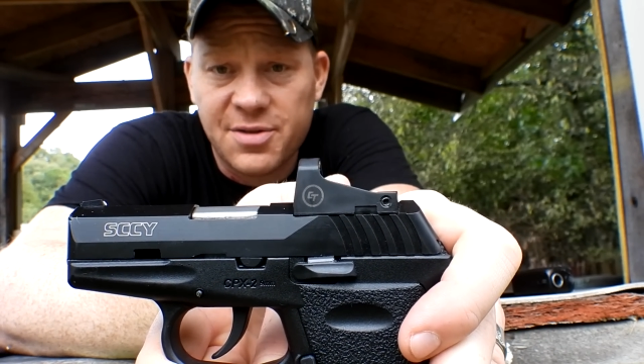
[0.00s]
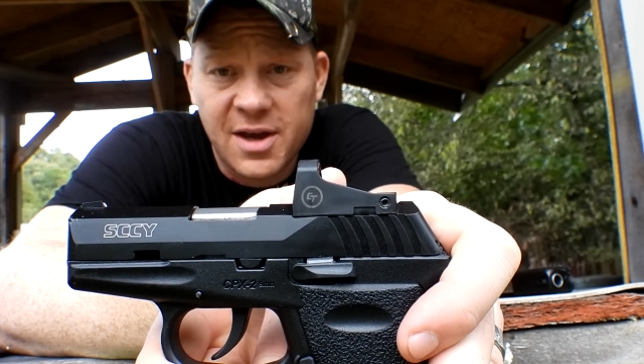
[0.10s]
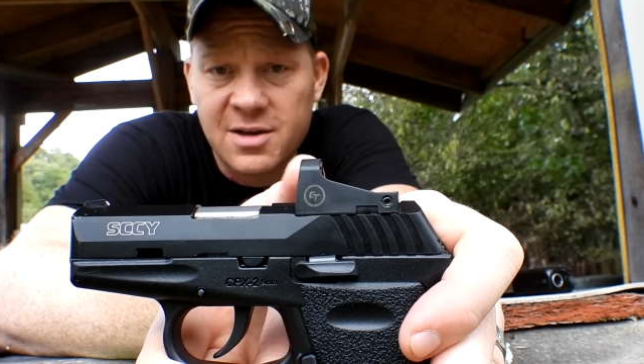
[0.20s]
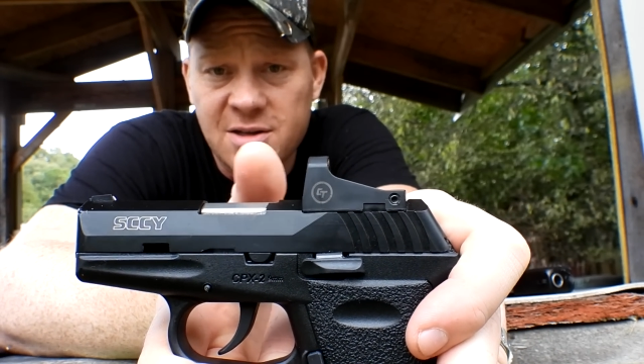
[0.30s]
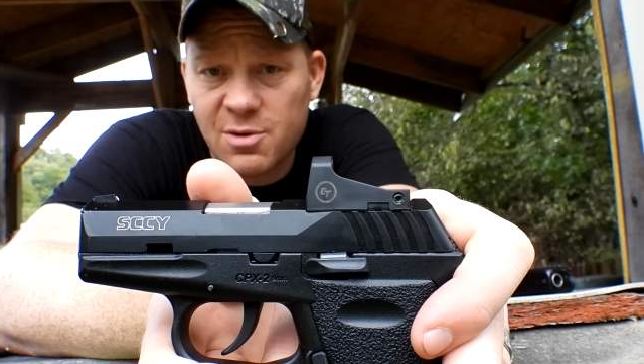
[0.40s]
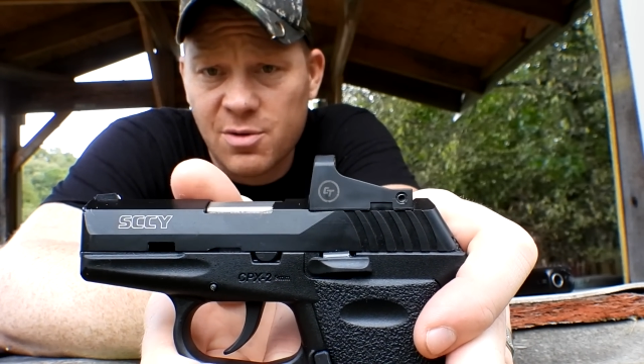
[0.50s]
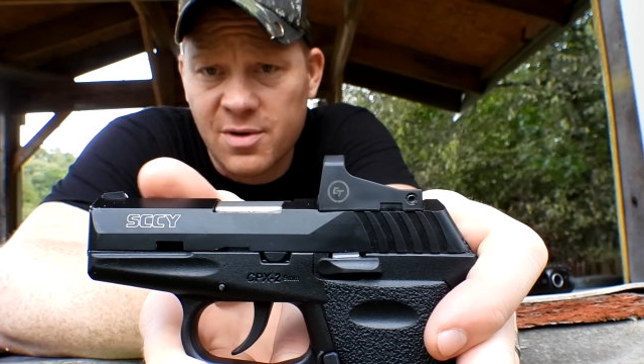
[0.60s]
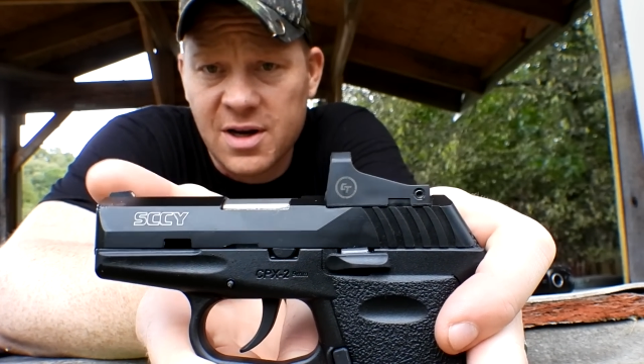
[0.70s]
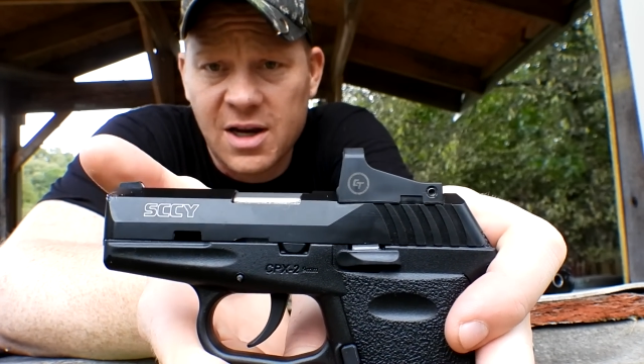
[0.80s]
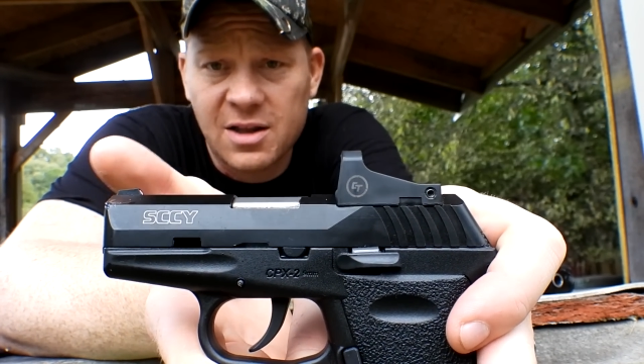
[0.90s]
things that were
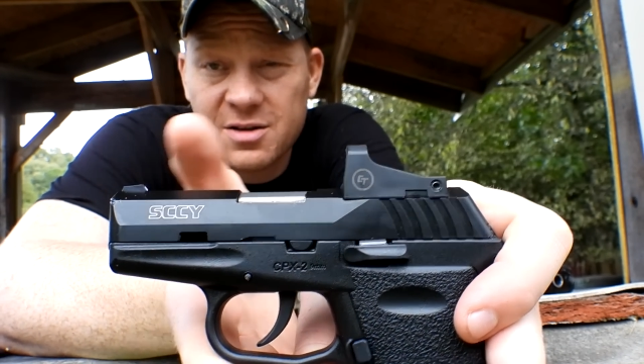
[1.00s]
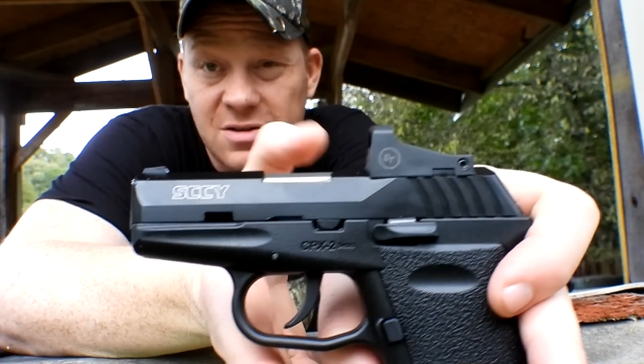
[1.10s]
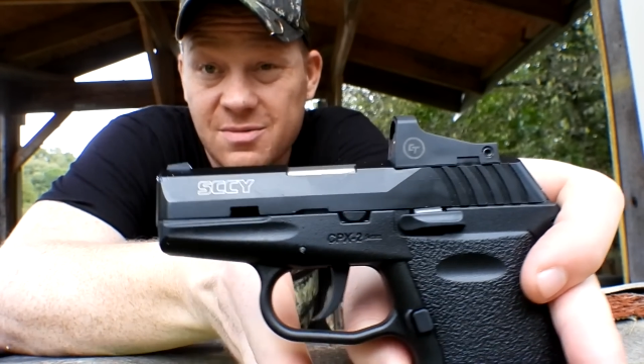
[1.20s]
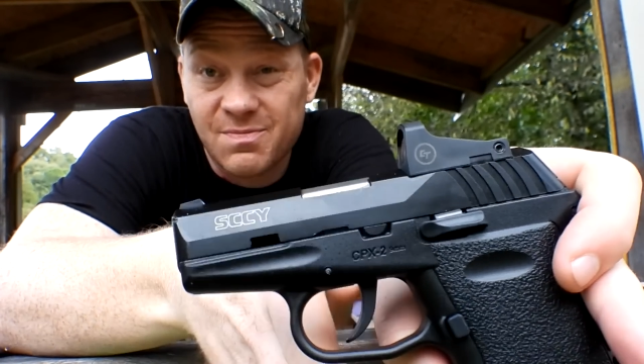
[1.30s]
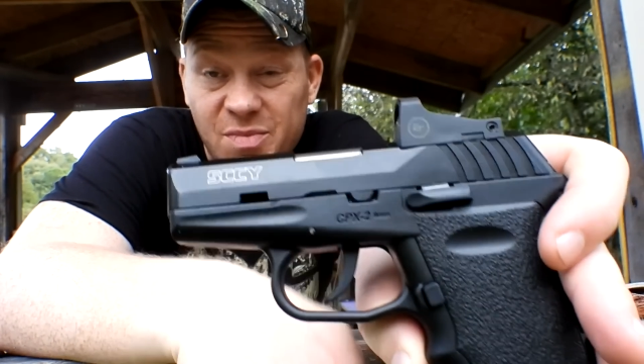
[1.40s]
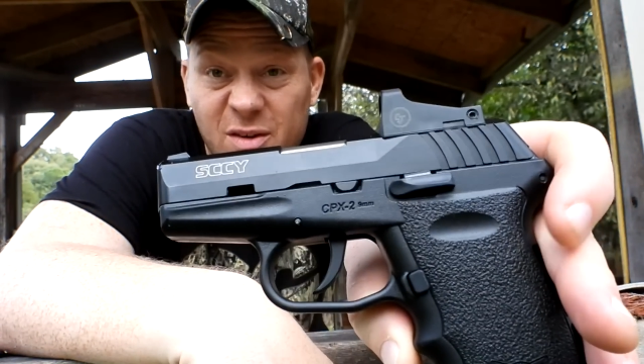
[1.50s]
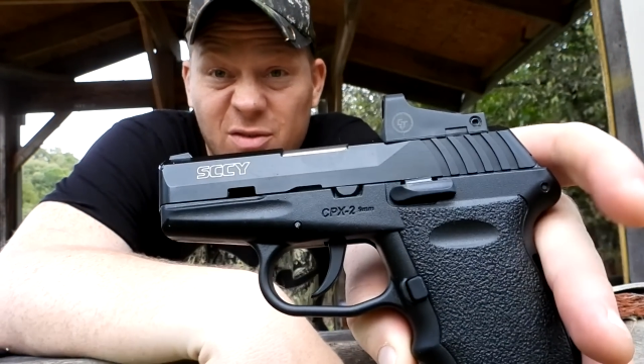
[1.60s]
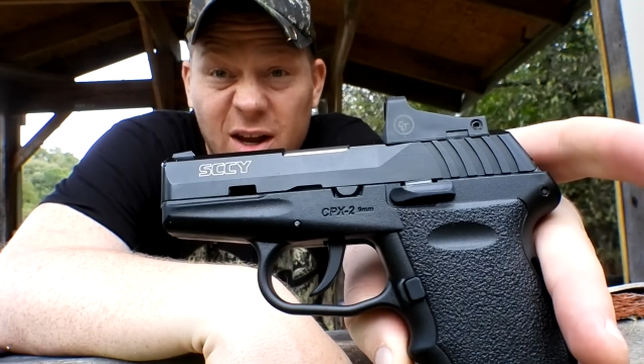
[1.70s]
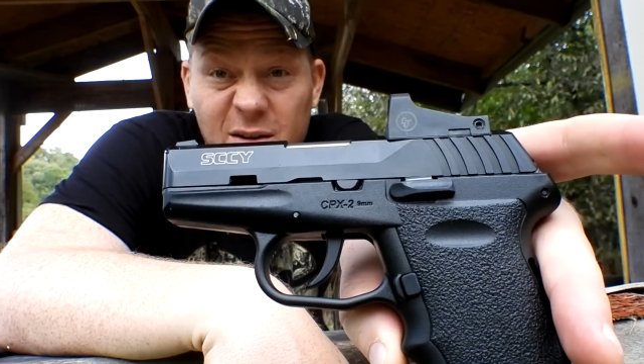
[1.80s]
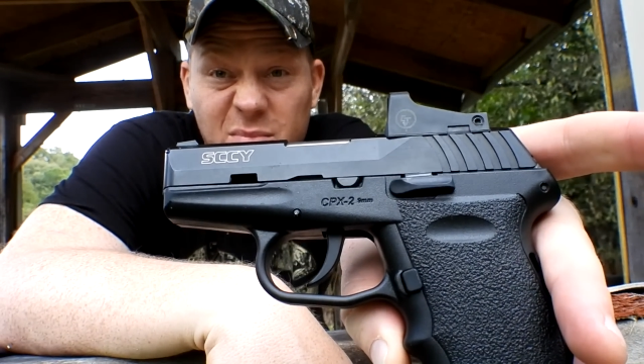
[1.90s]
ridiculous,
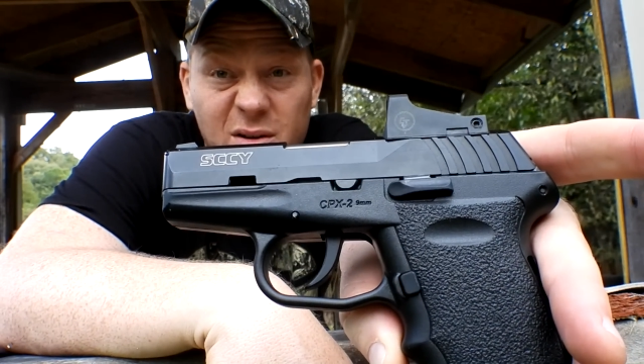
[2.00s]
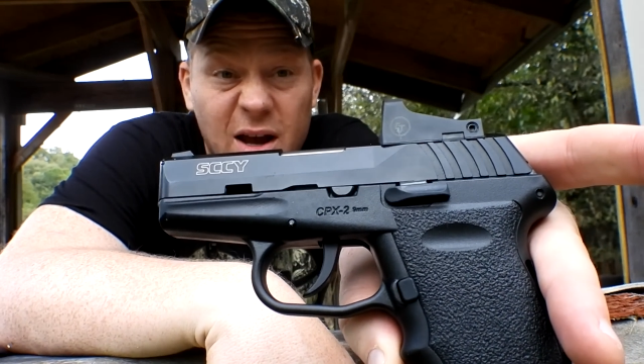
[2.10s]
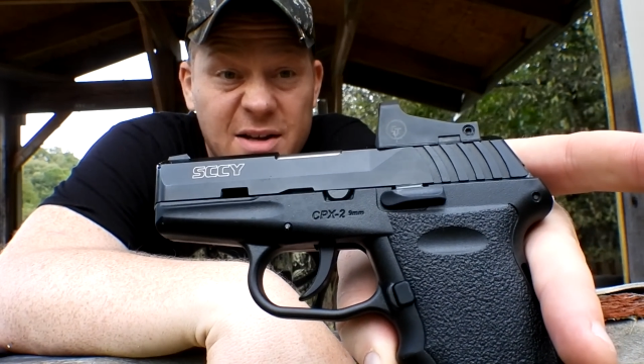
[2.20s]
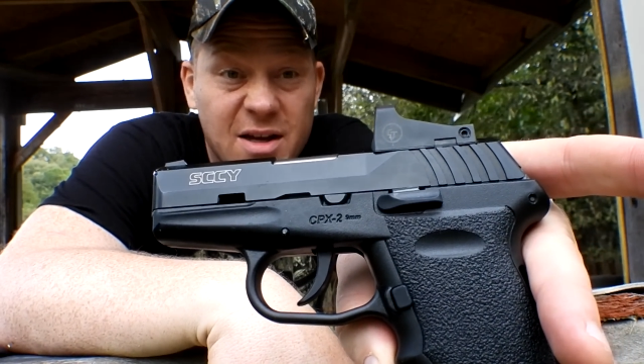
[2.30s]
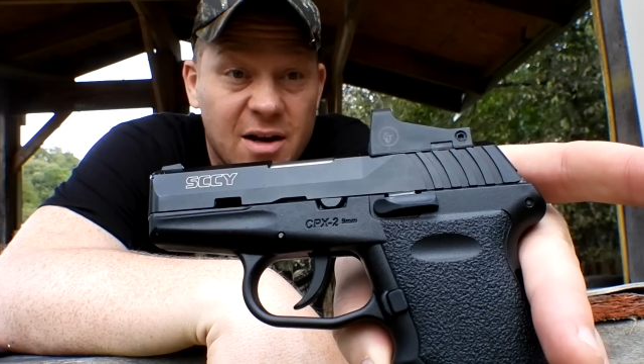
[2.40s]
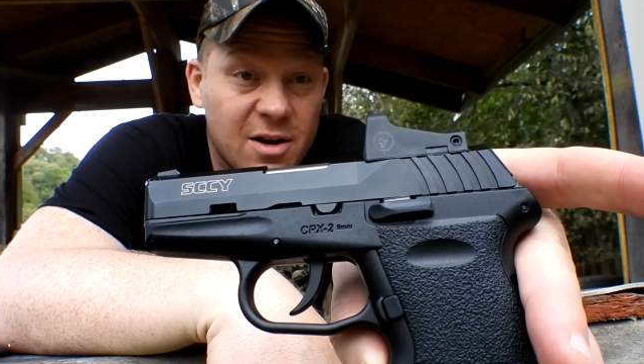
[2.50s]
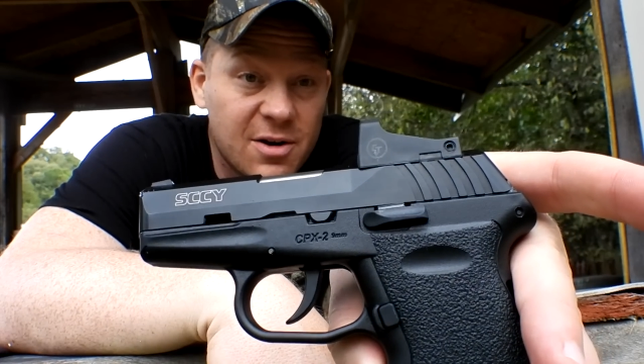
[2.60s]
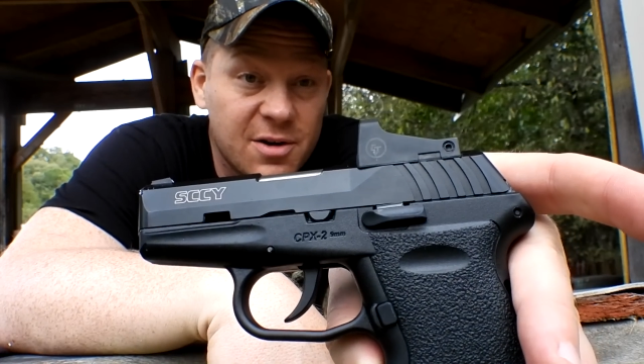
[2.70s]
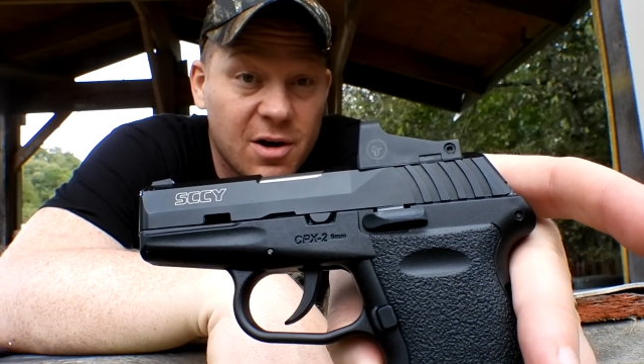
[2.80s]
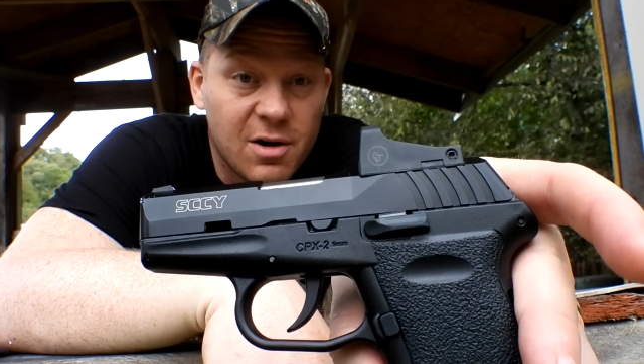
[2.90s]
flying blue lights at
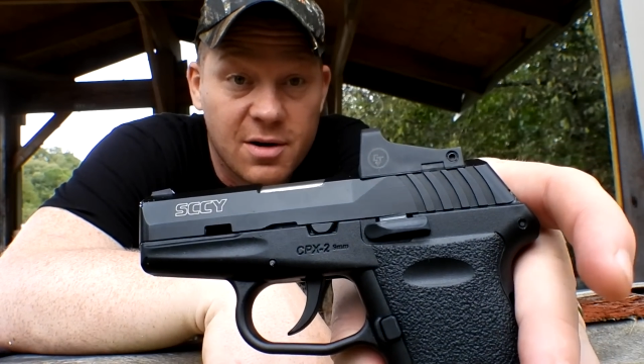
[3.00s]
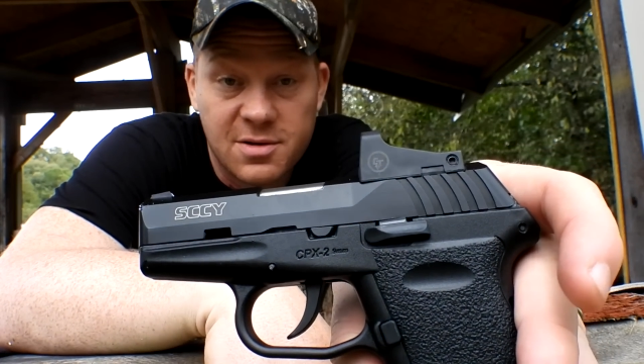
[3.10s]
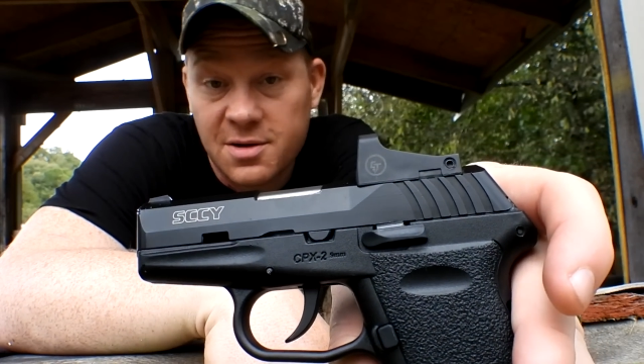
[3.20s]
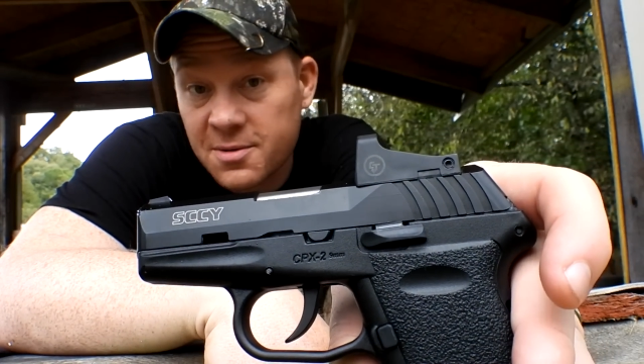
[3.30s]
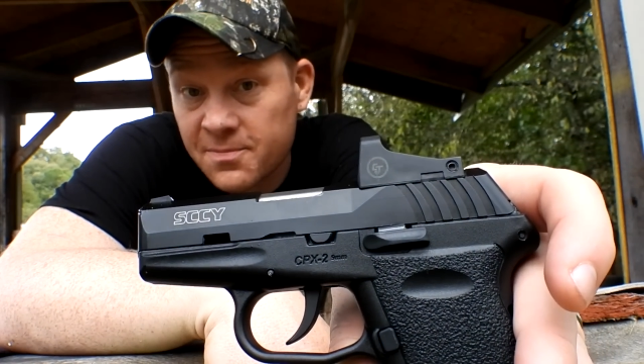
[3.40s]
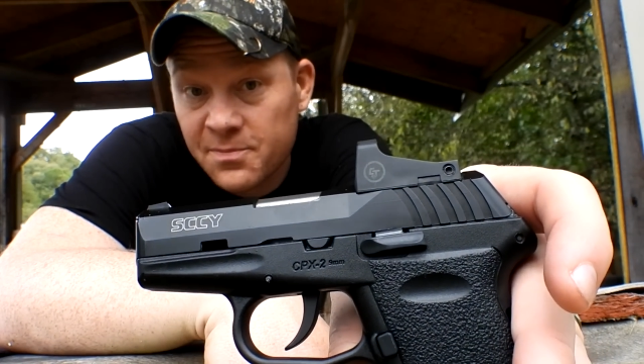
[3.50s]
100 yards,